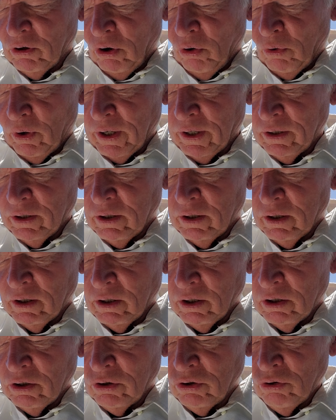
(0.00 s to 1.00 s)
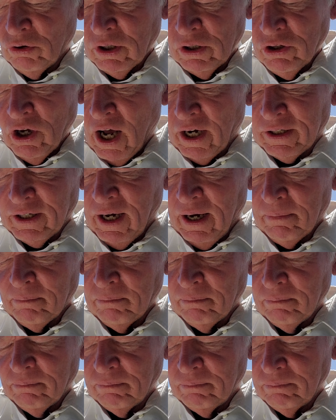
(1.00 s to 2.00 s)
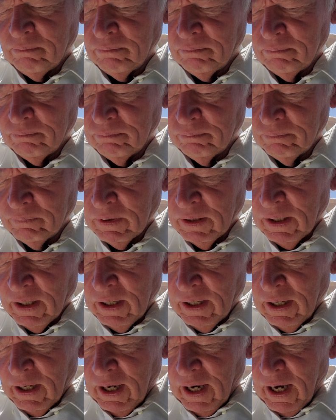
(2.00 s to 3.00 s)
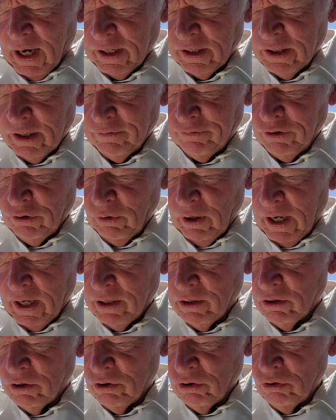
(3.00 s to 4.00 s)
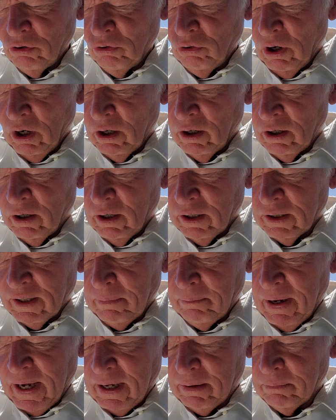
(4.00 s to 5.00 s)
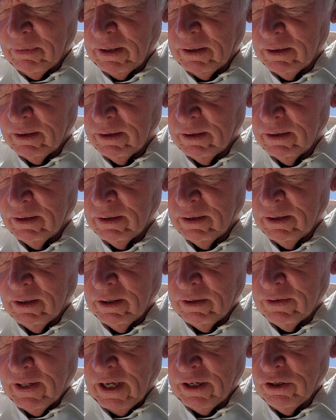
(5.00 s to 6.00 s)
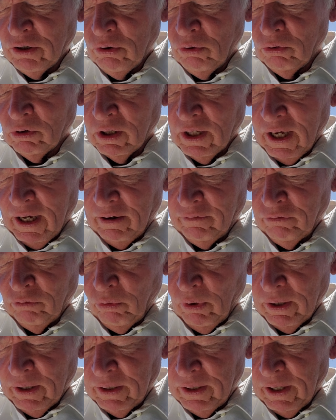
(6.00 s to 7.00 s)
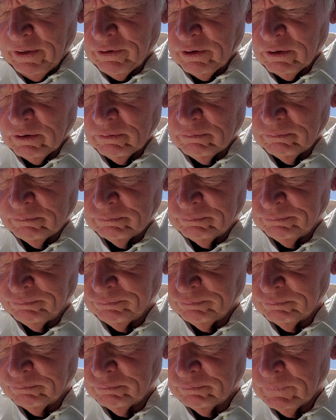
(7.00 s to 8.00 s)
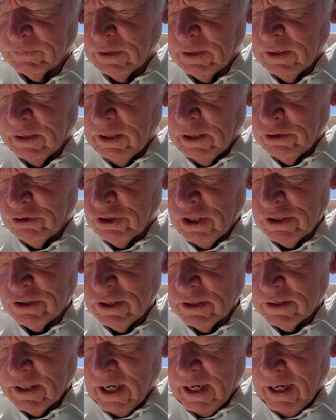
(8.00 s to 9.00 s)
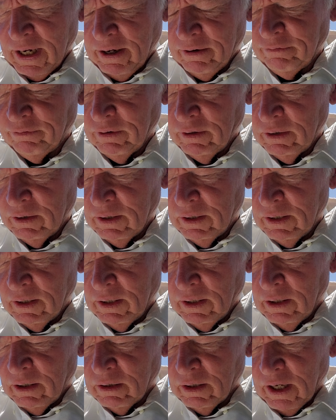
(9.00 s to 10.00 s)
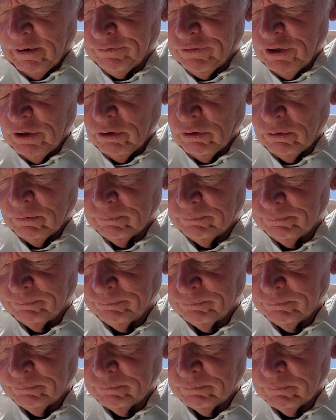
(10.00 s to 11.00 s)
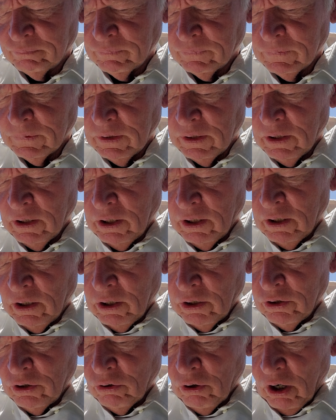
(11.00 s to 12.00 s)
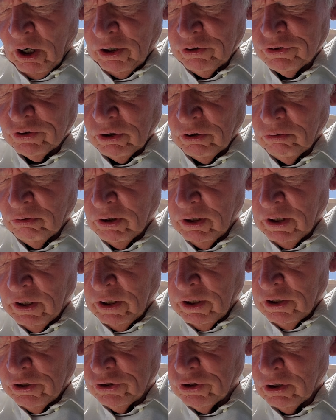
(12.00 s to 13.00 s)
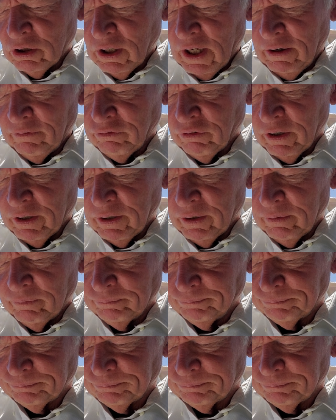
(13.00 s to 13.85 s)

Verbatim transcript: going, you cannot come. I give you a new commandment that you love one another, just as I have loved you. You also should love one